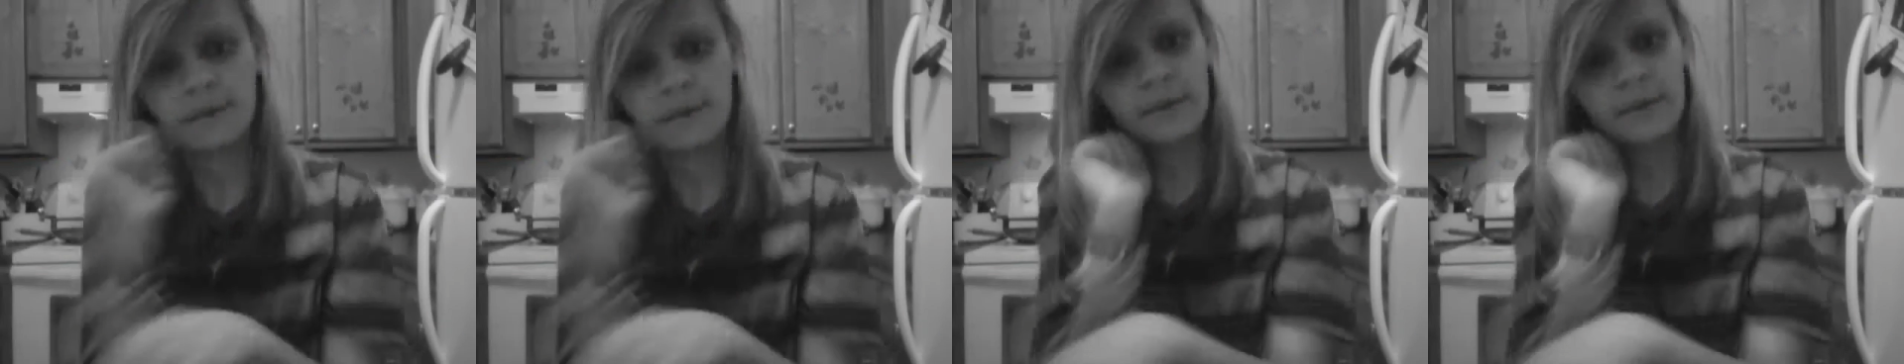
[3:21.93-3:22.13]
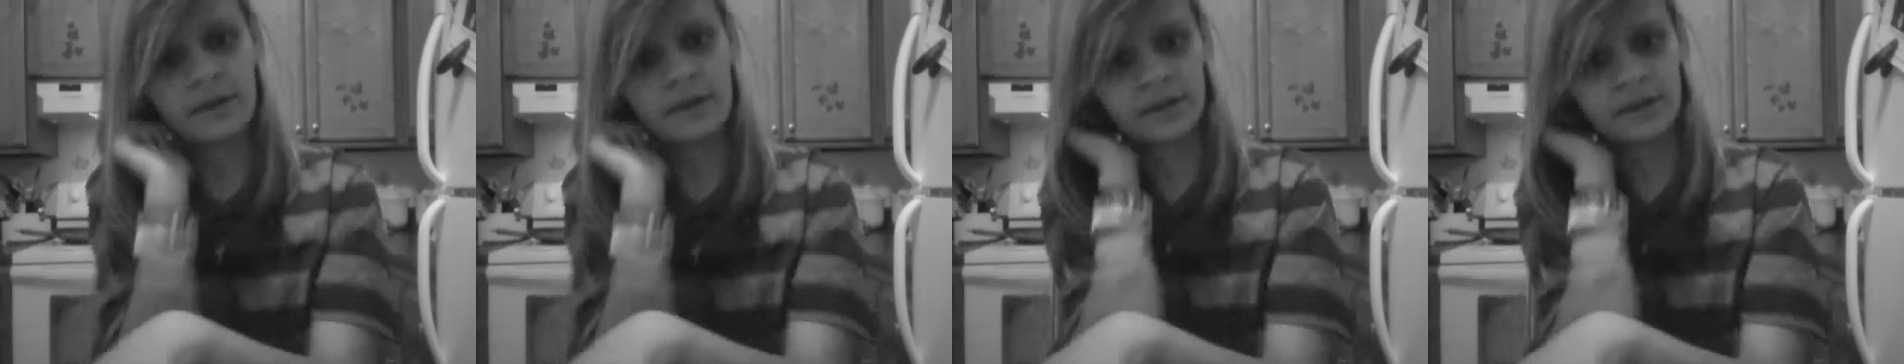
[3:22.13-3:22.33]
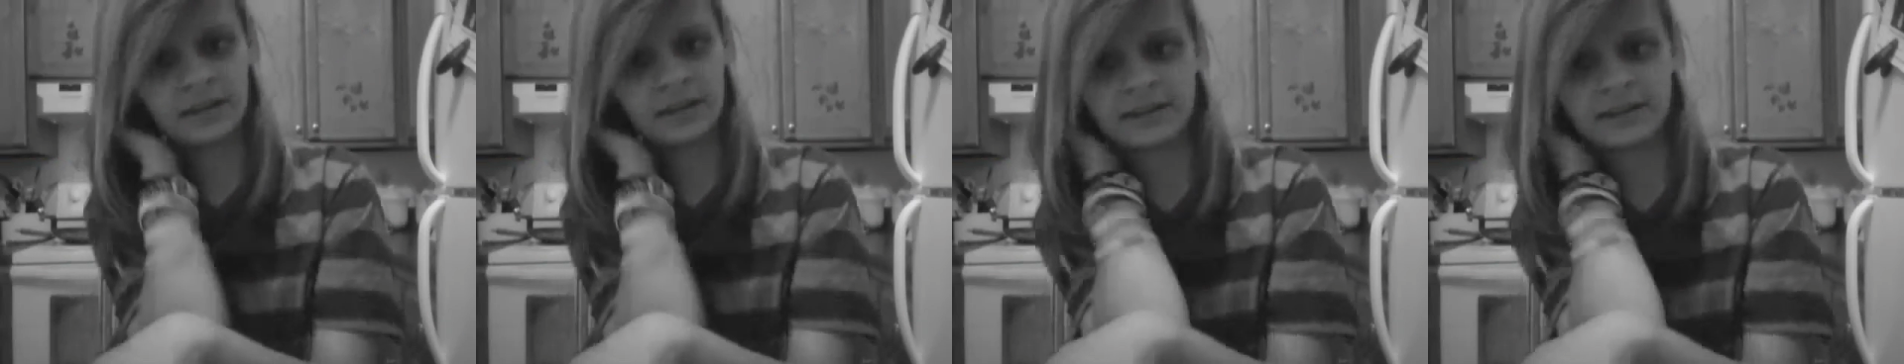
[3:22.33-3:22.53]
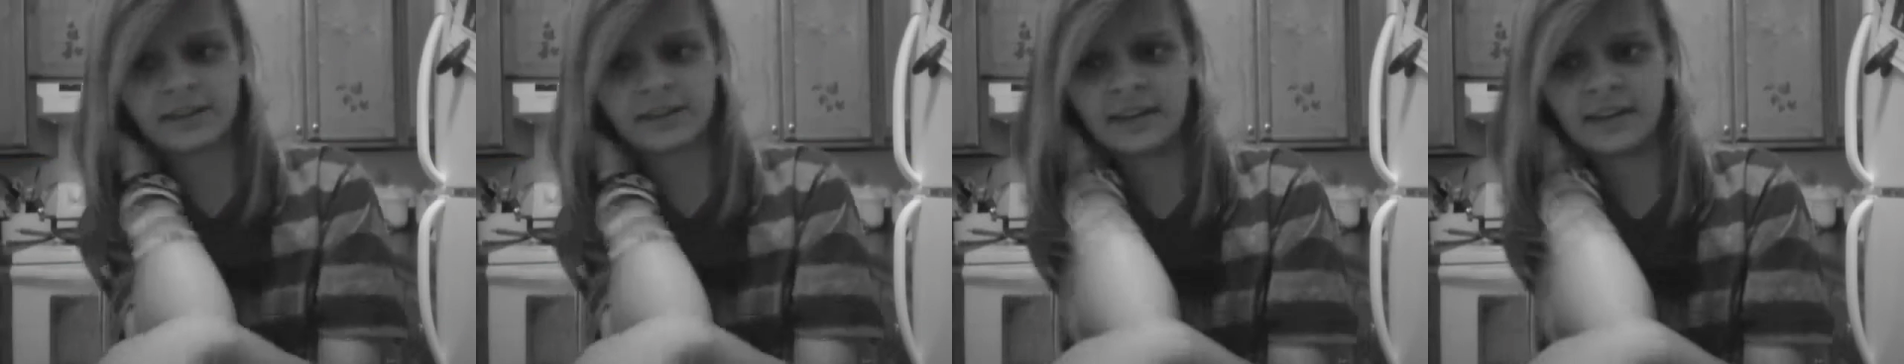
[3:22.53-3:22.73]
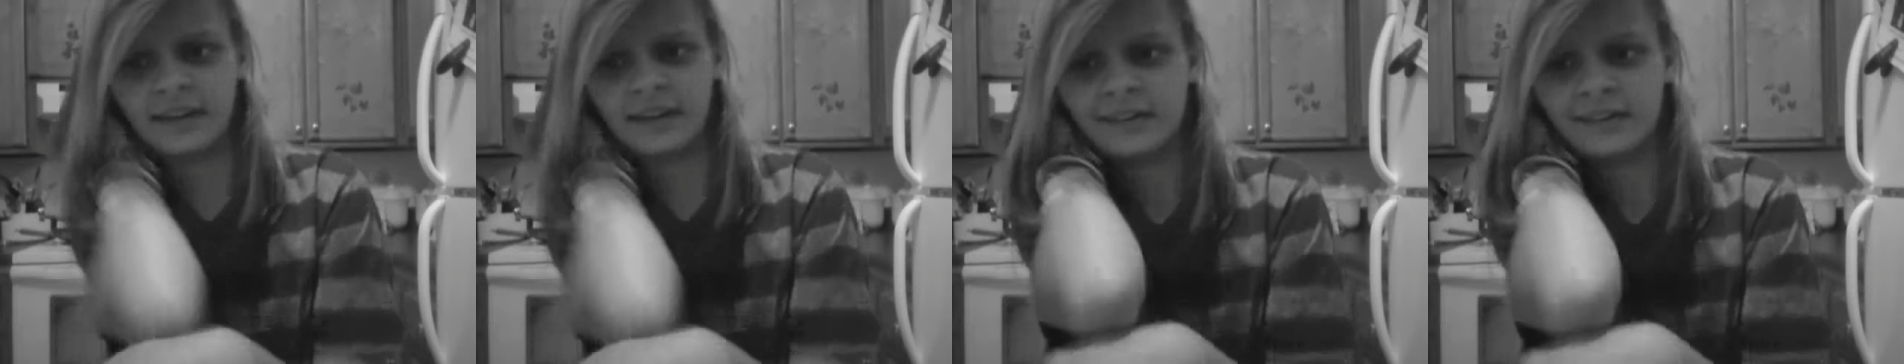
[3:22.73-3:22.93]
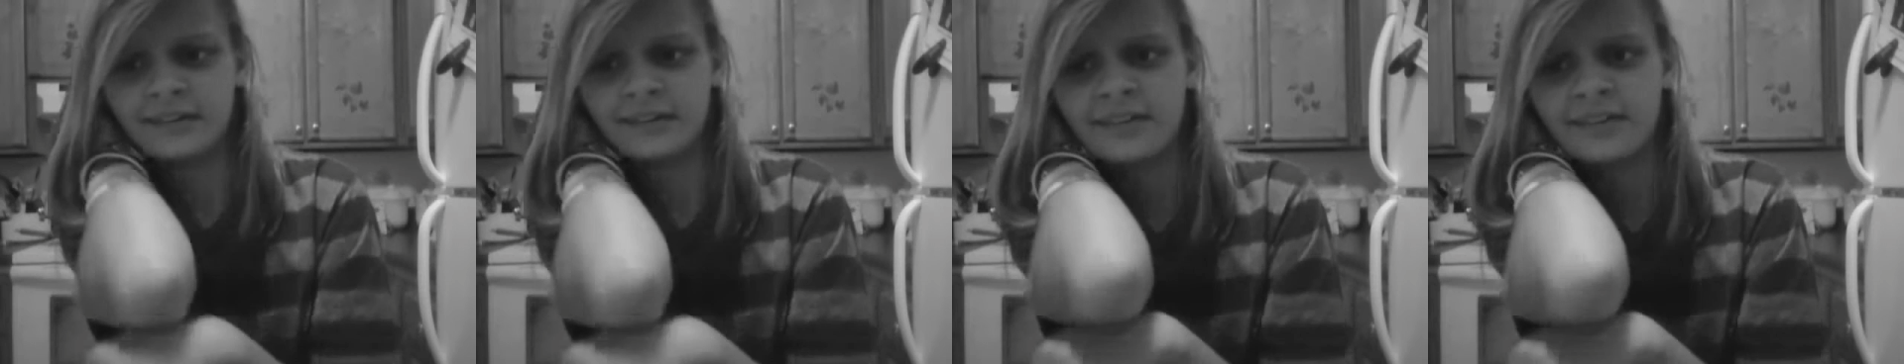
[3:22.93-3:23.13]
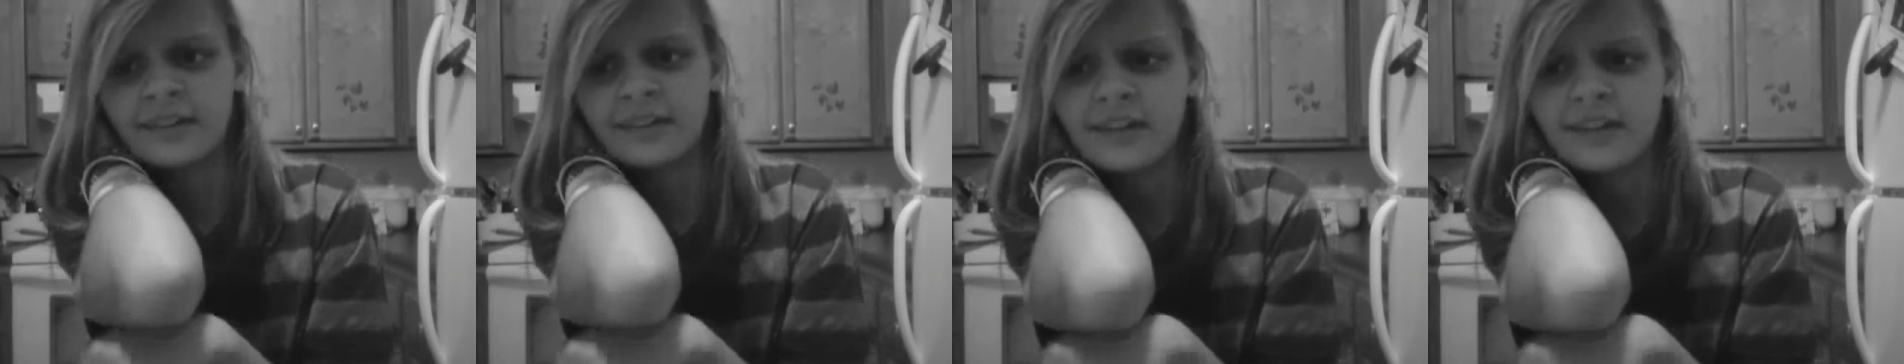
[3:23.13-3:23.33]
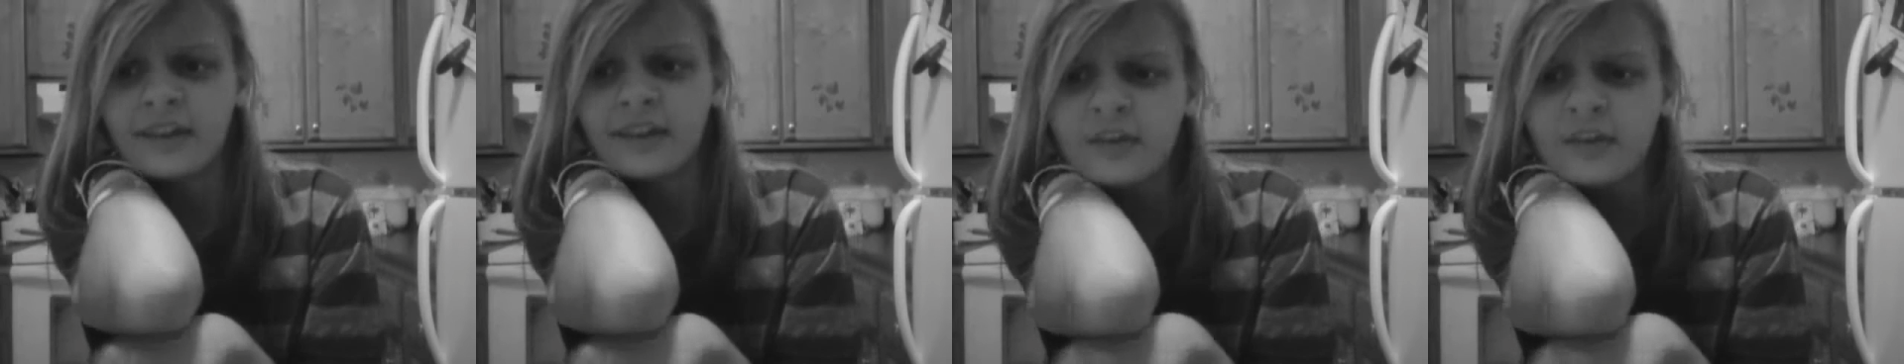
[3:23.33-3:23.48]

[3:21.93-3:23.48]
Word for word: many Americans today that